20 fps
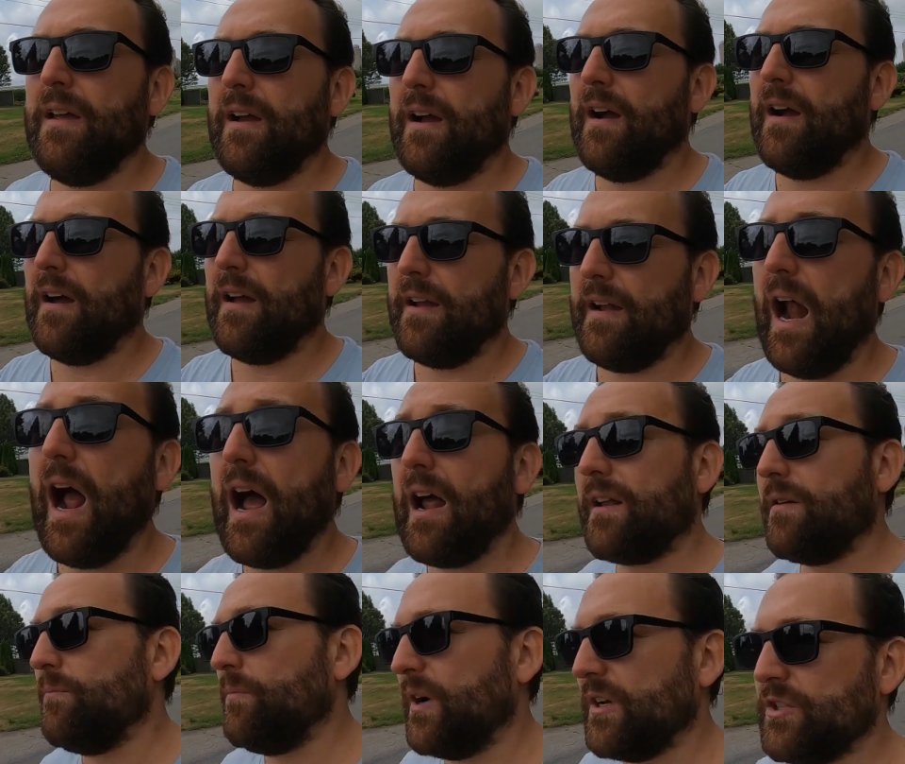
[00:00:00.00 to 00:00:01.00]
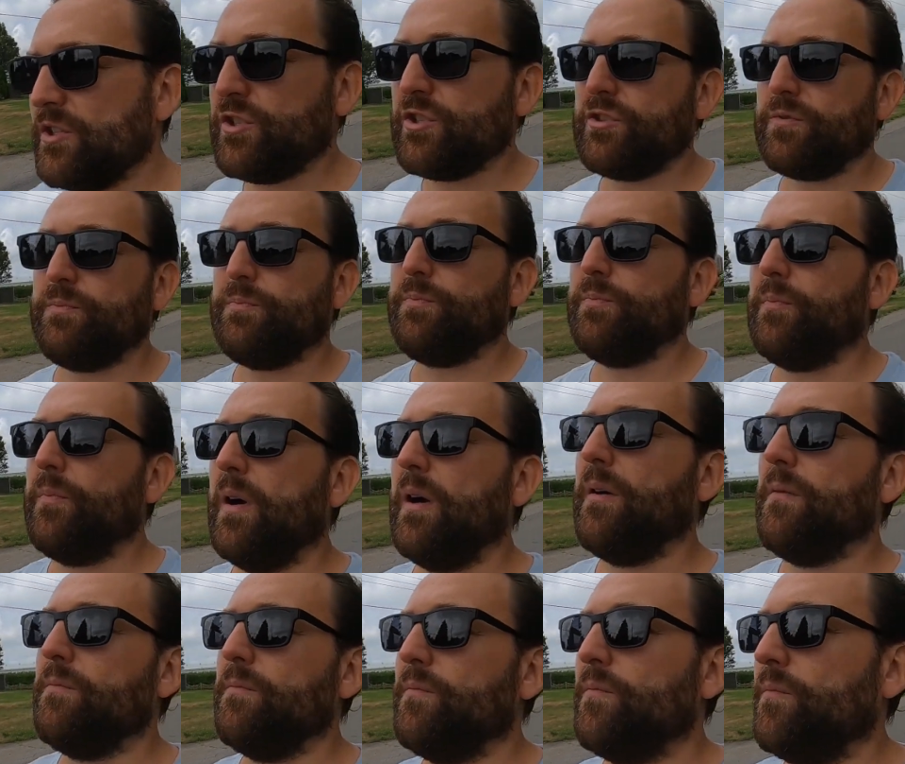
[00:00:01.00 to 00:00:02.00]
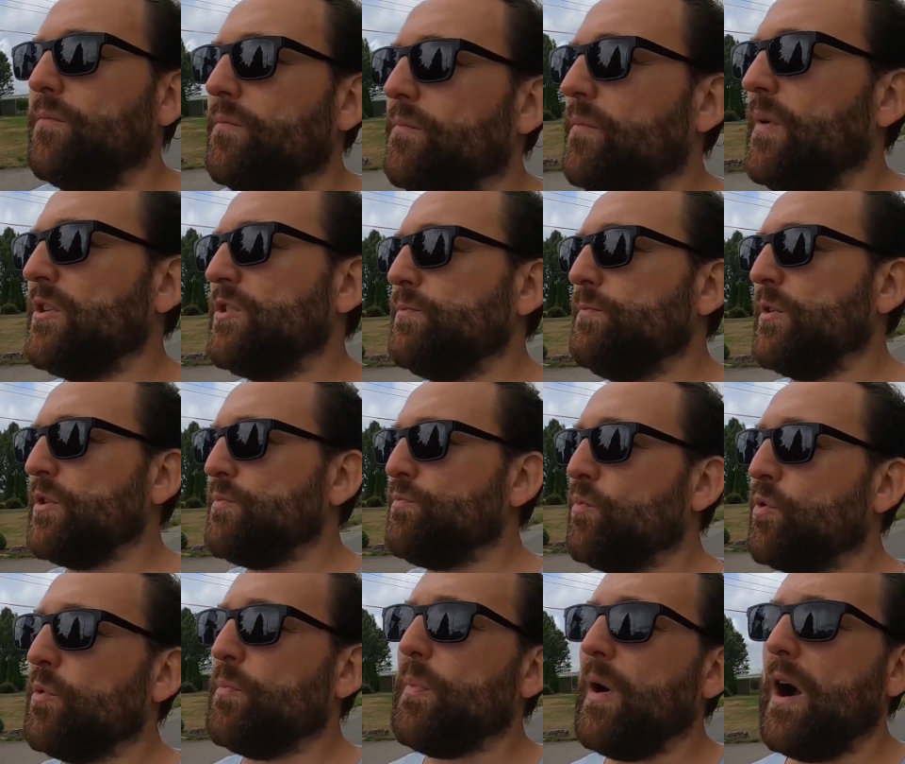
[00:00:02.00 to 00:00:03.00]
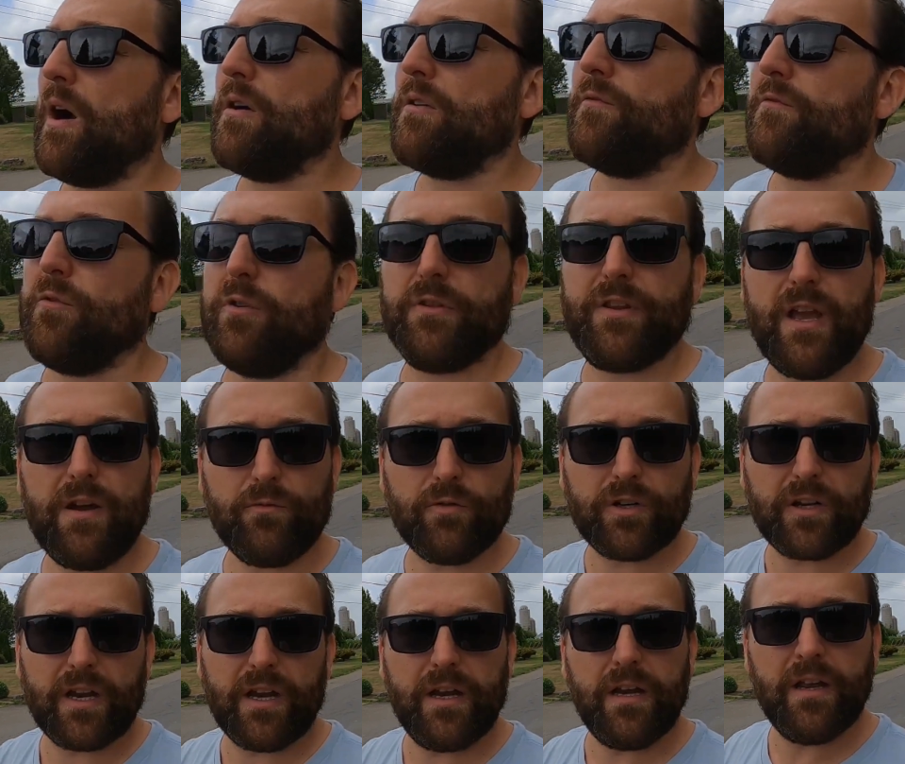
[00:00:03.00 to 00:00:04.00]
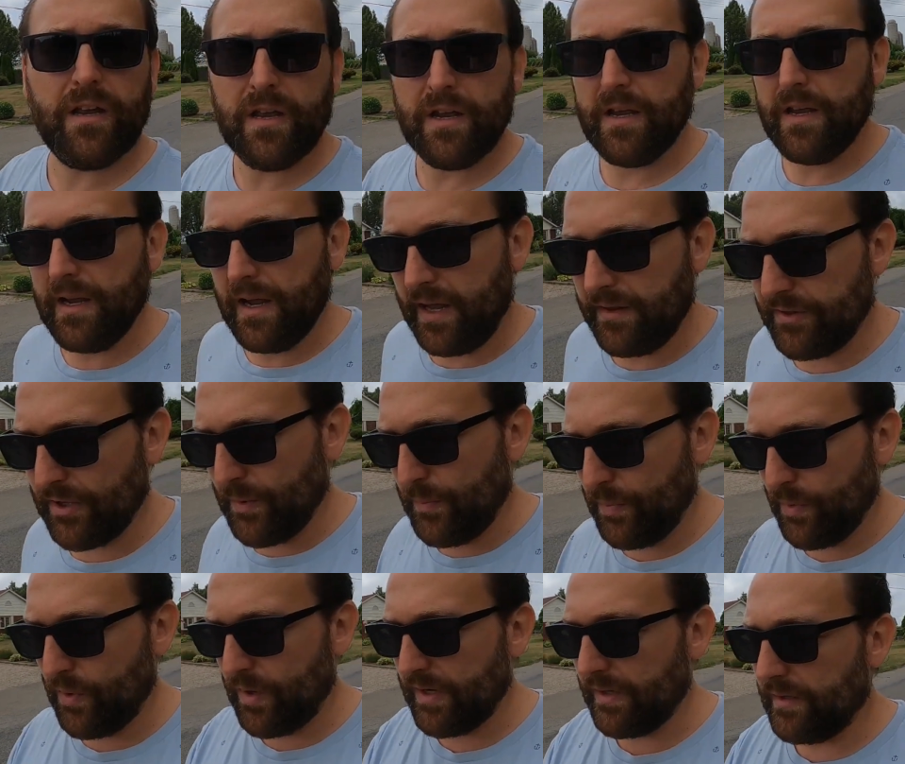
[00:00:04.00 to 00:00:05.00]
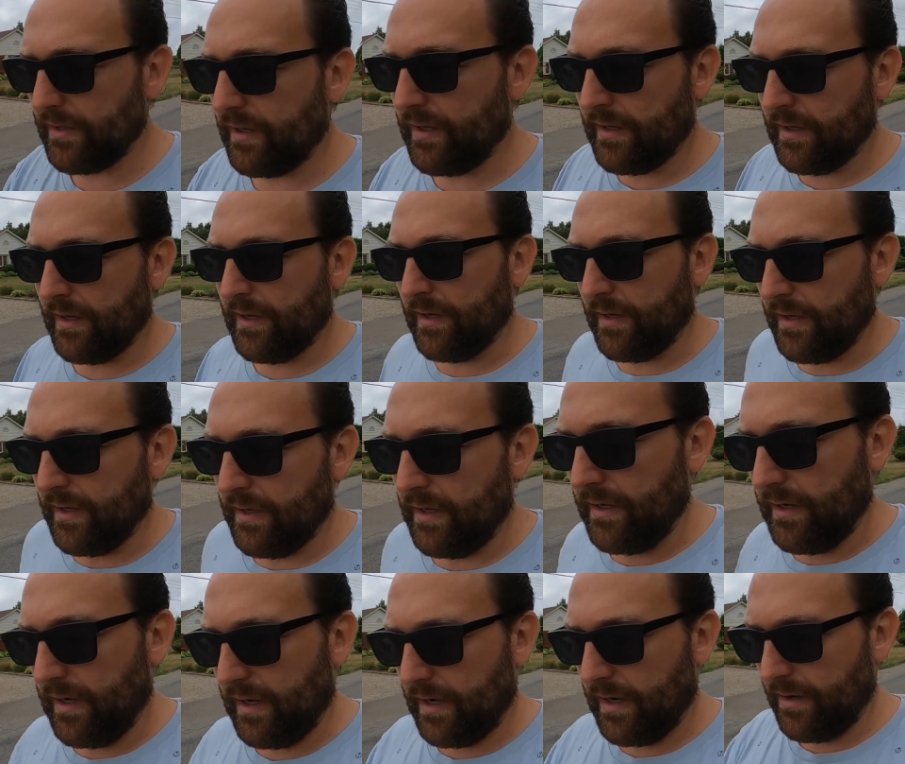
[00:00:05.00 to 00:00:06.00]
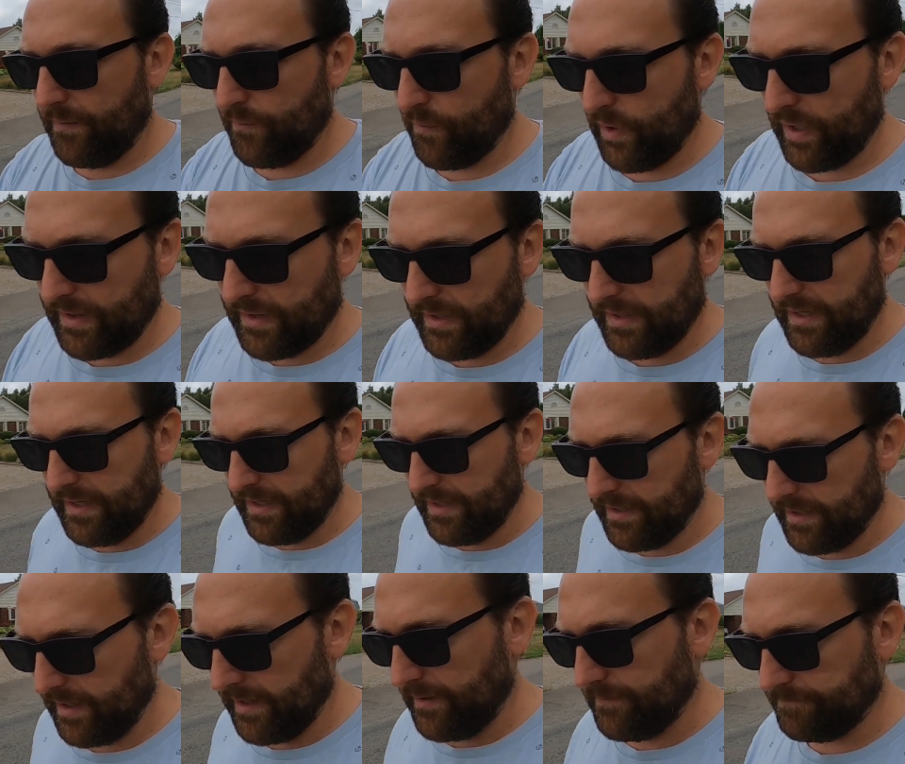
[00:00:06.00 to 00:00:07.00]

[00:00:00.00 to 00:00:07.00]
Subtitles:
It had much more powerful networking at that point, with the